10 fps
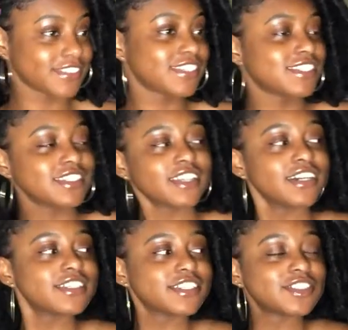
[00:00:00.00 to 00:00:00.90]
This is
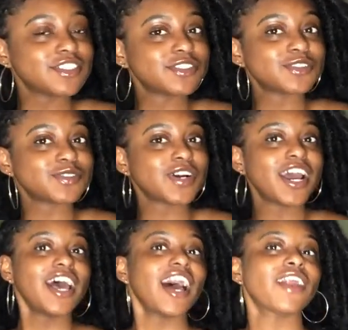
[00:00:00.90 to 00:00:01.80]
kind of cute.
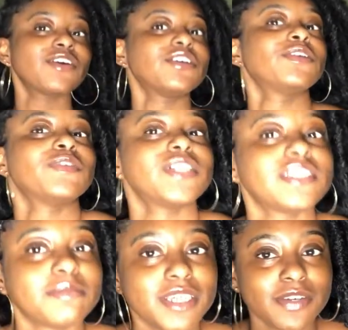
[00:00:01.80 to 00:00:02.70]
I don't know what
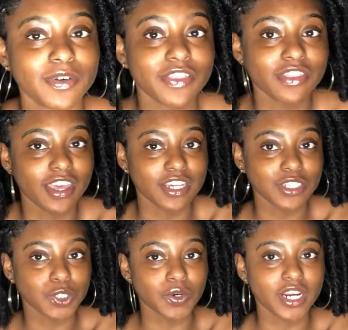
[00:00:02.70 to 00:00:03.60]
is me with
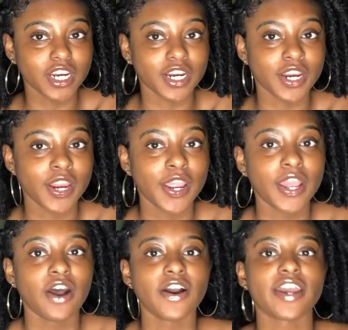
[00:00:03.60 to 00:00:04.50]
like short hair.
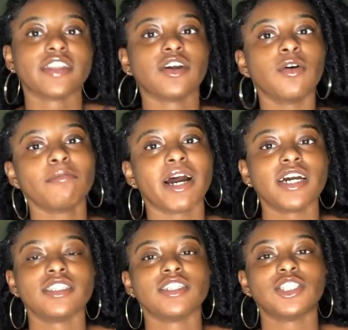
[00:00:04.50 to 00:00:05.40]
Okay, don't
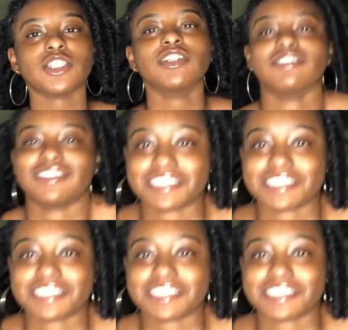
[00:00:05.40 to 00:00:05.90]
mind the short.